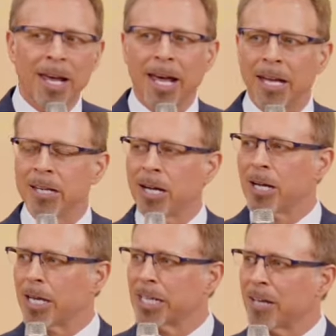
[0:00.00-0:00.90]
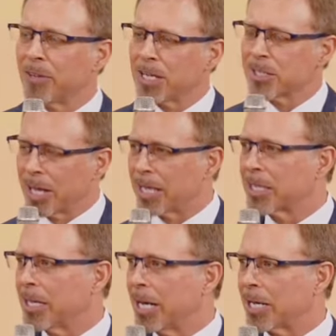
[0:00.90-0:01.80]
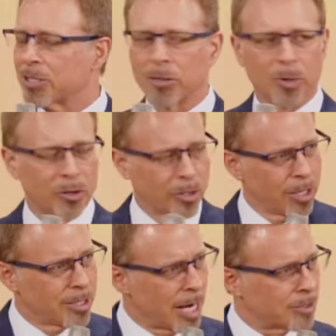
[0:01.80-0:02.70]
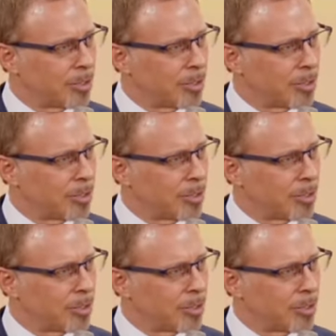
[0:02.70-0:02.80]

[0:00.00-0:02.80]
and uh, God gave us that connection with Dr.